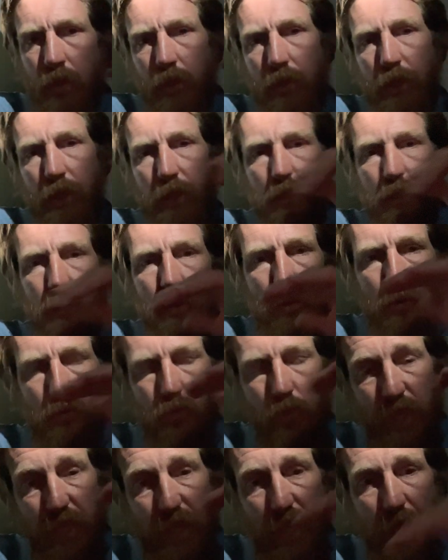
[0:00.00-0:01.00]
like,
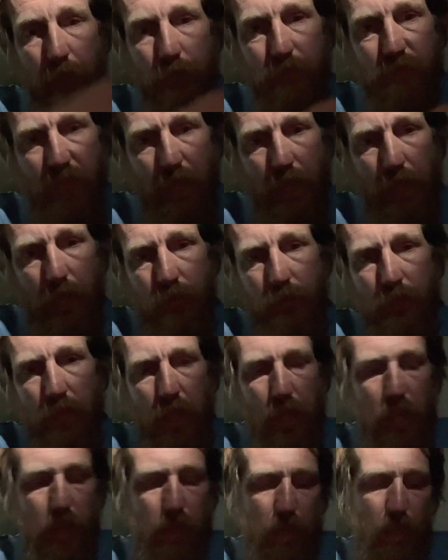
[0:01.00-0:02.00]
we came down,
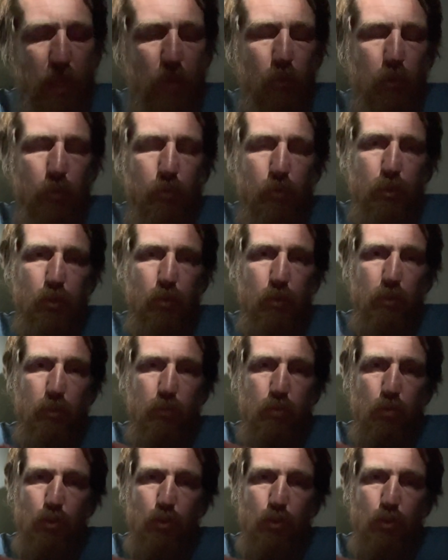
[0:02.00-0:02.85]
and now what we're doing is